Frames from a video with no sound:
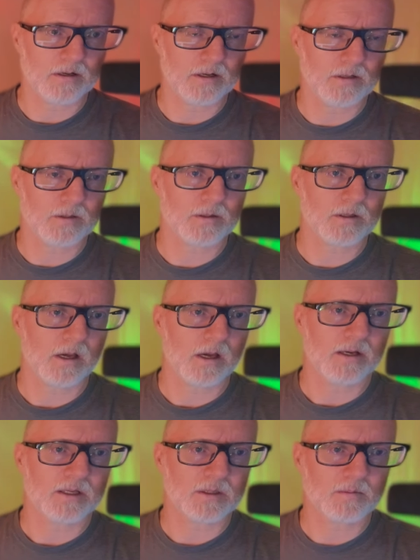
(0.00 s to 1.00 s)
is
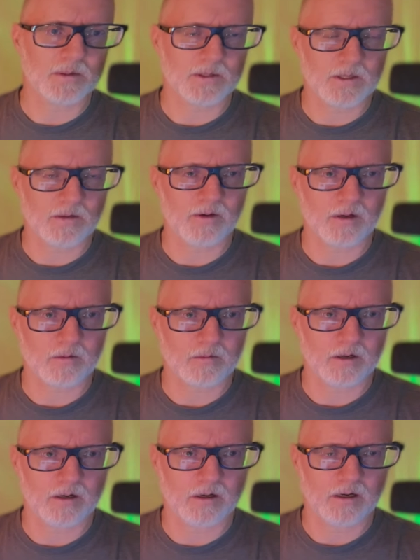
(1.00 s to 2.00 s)
specific.
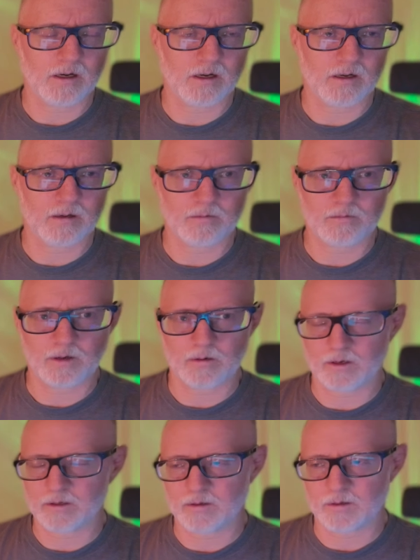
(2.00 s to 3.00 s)
Uh, I, I,
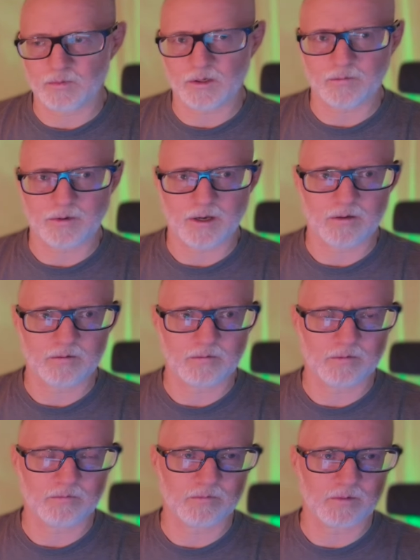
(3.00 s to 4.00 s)
the book about
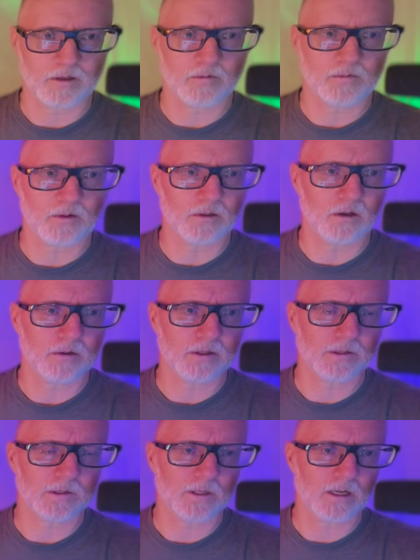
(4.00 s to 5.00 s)
you know full lotus that I